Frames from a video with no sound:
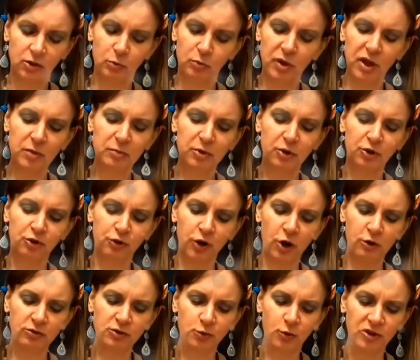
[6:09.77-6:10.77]
The peeper
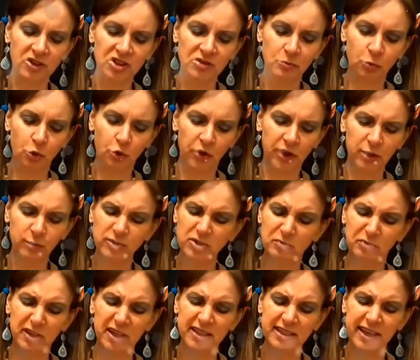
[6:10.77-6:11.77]
groaned once more. He
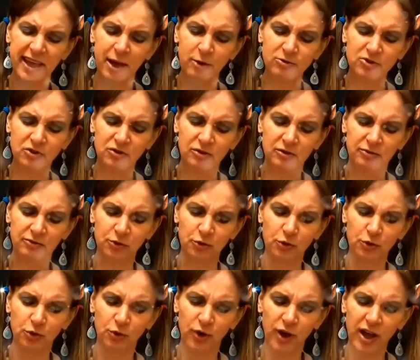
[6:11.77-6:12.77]
was bleeding out on the
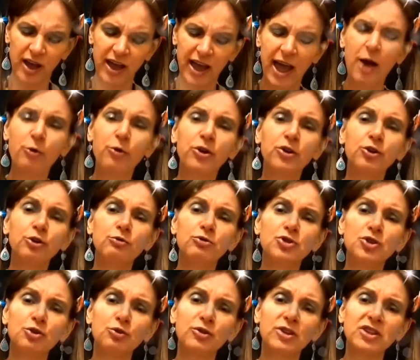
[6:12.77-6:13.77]
floor. "How can
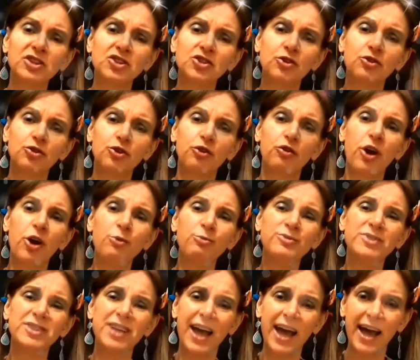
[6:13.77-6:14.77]
you do this to your
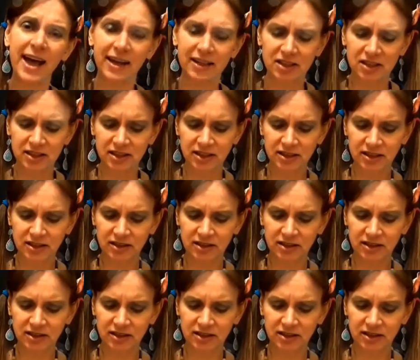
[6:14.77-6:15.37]
own dad?